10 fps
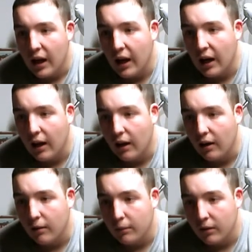
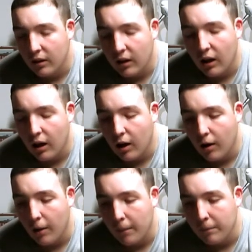And
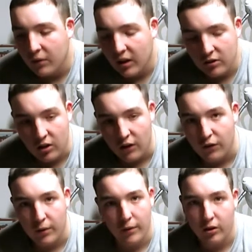sorry
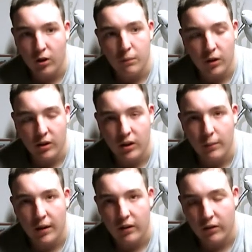if you hear my dog barking in
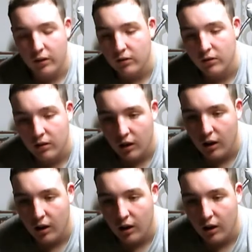the background.